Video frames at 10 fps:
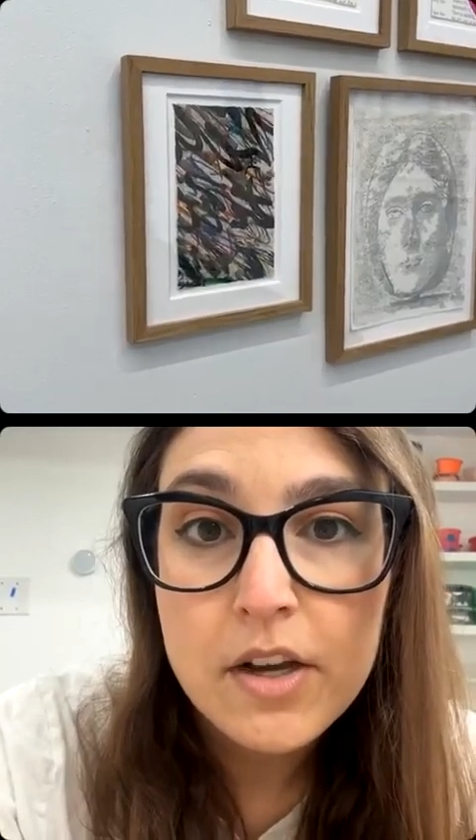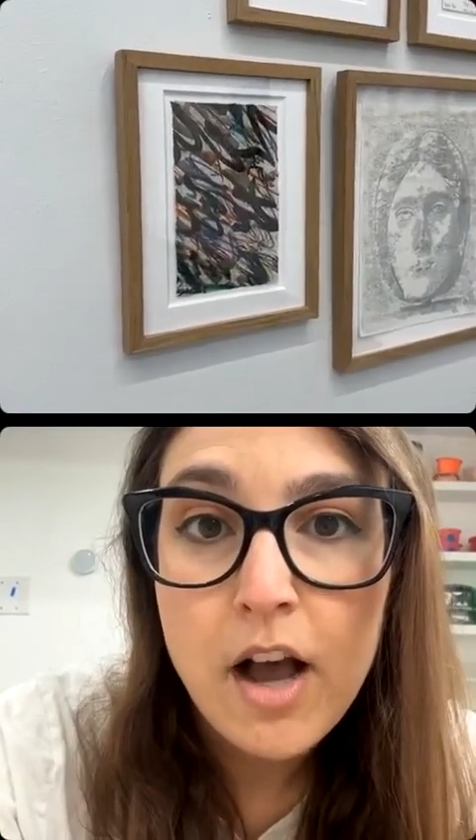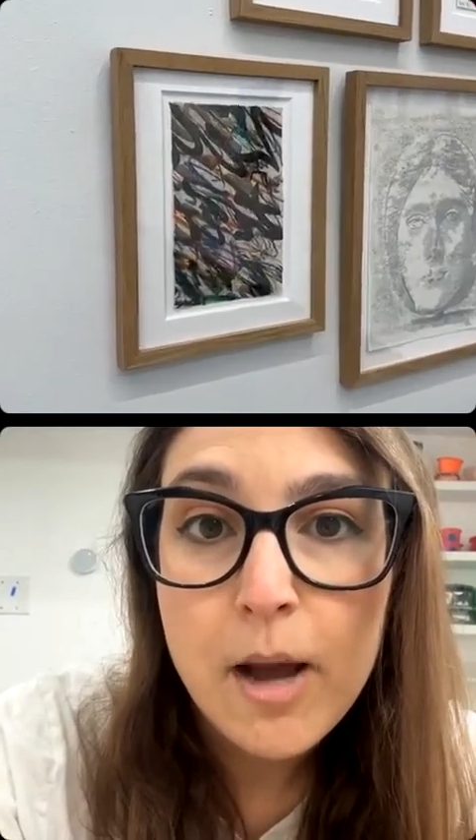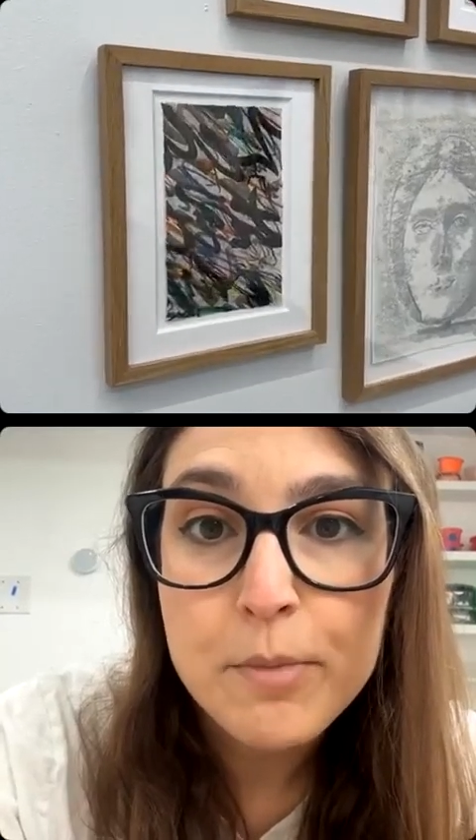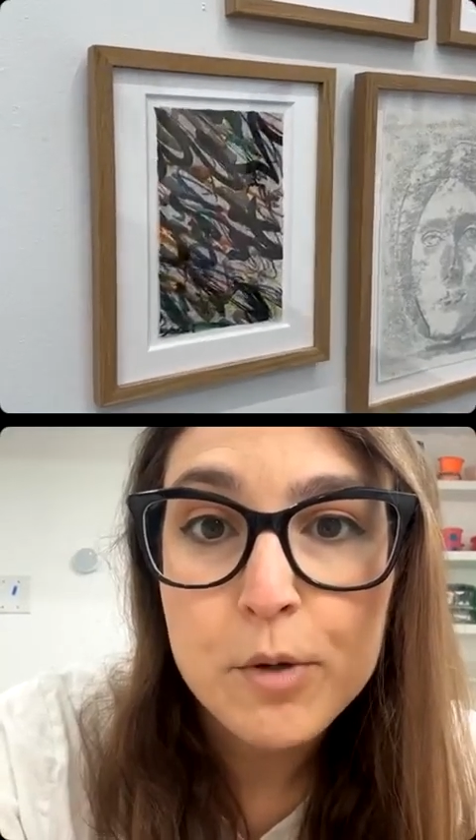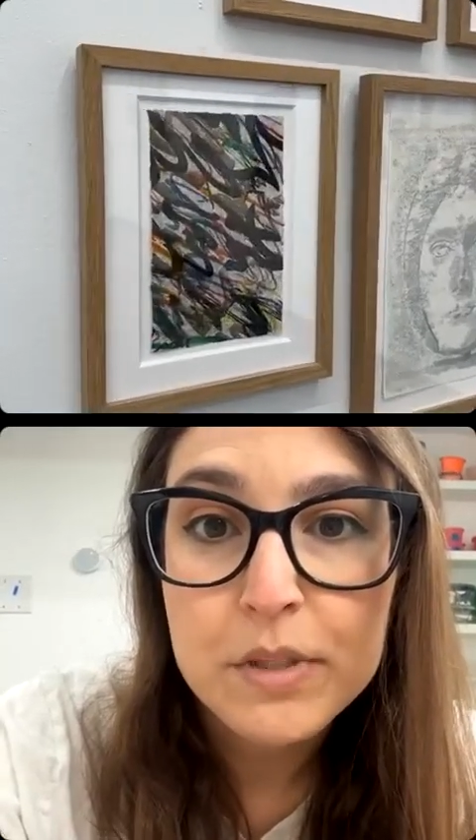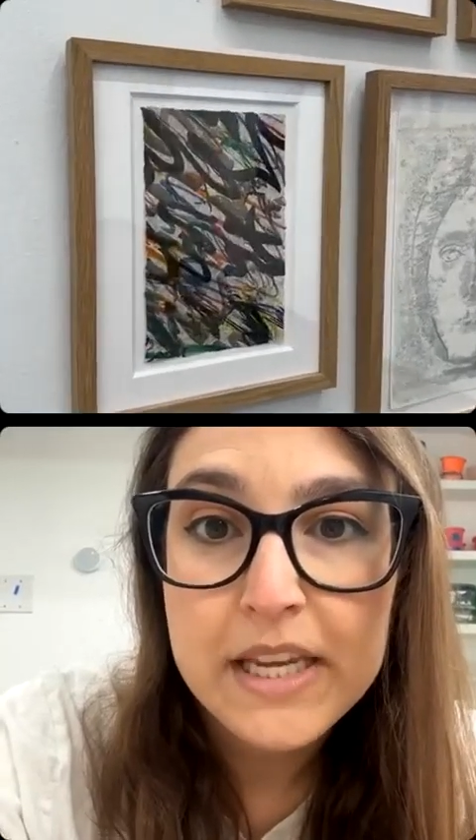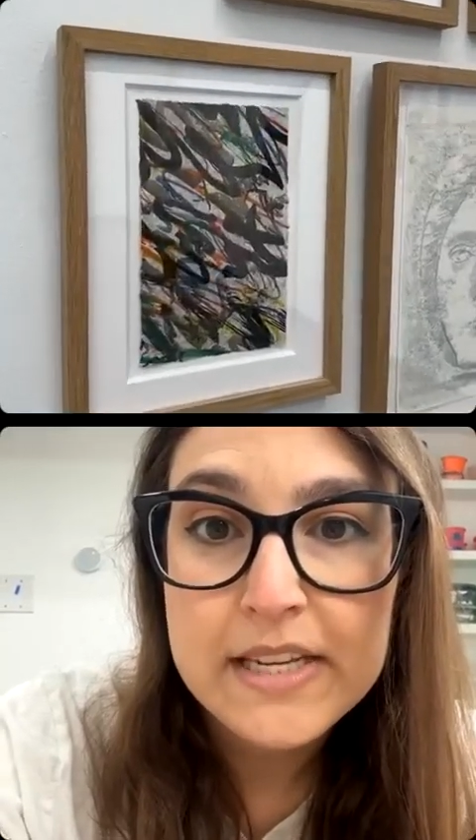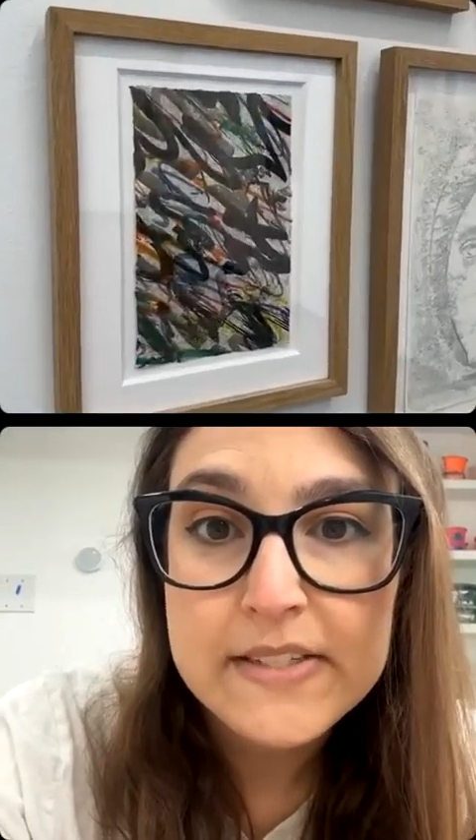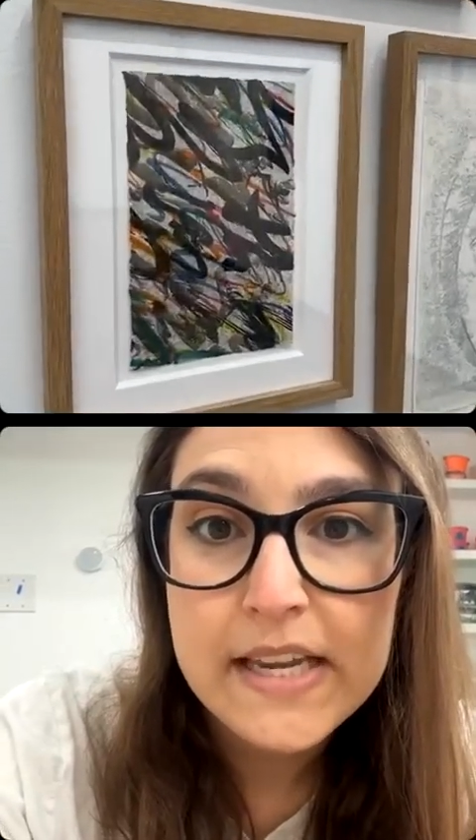copper
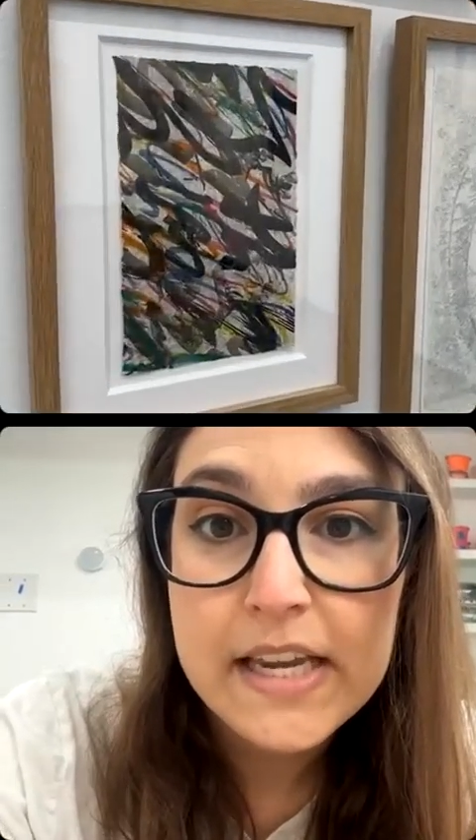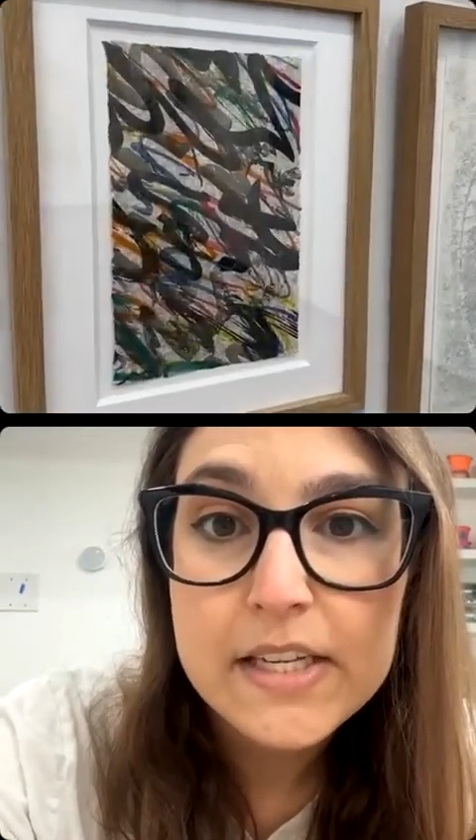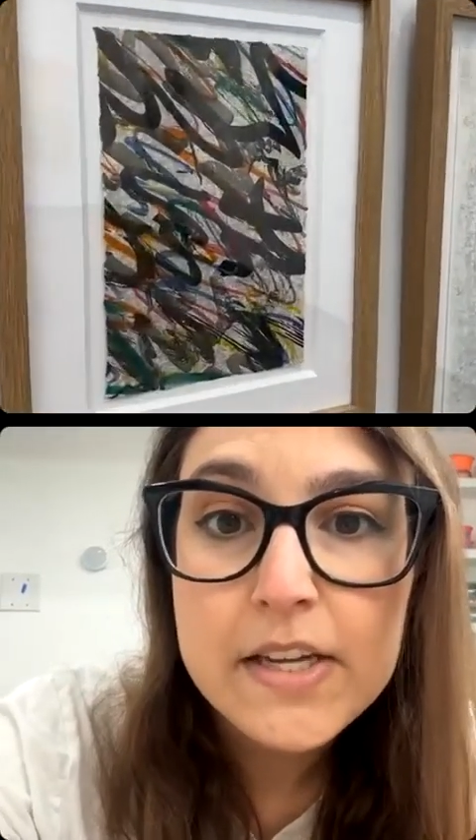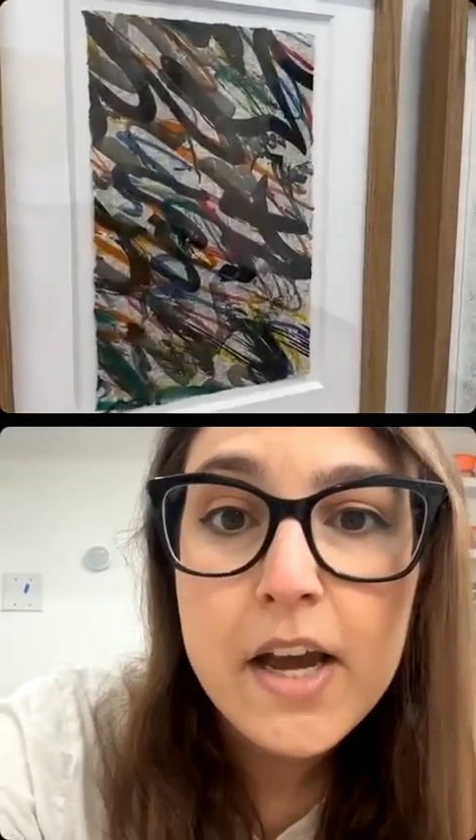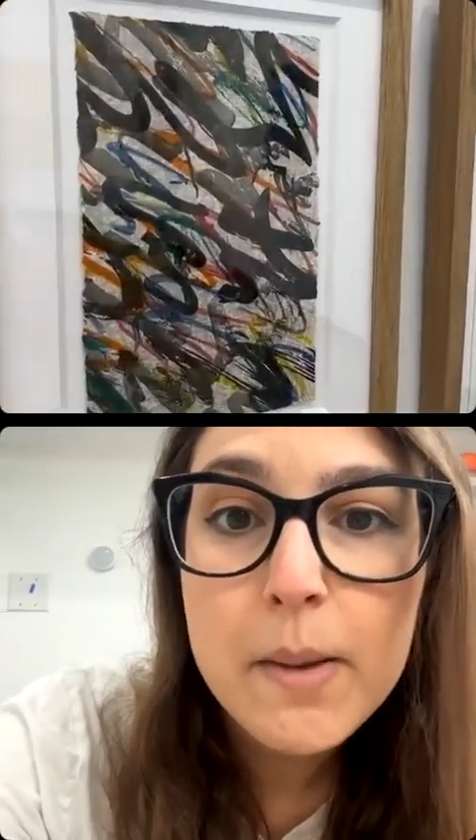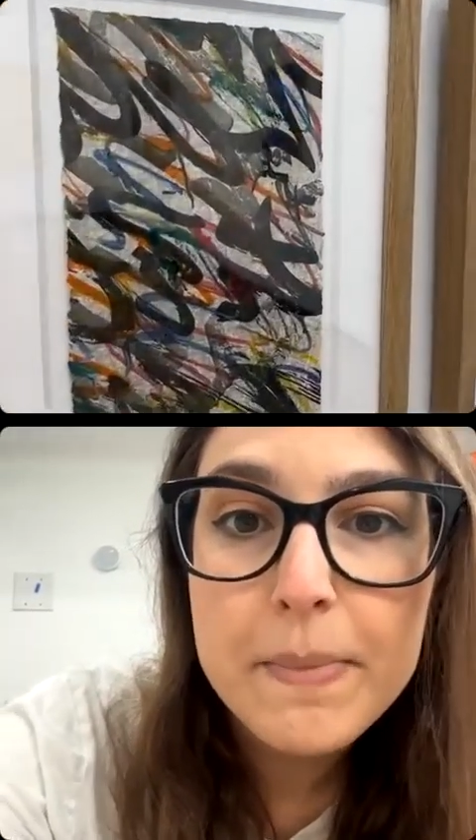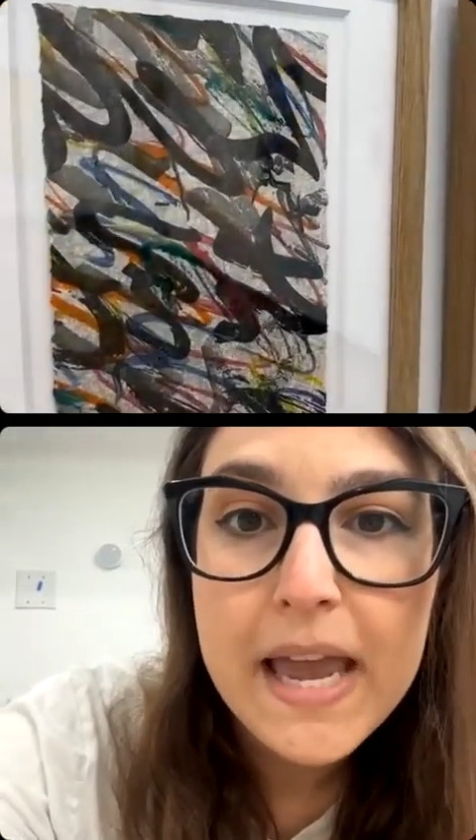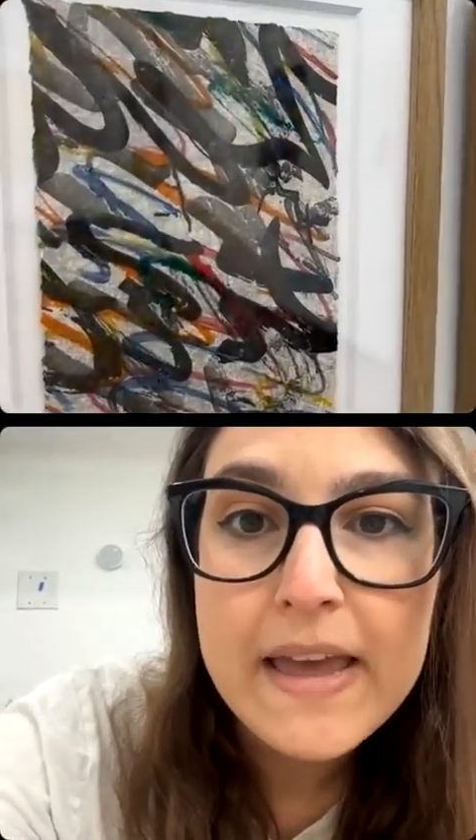plate is inked up,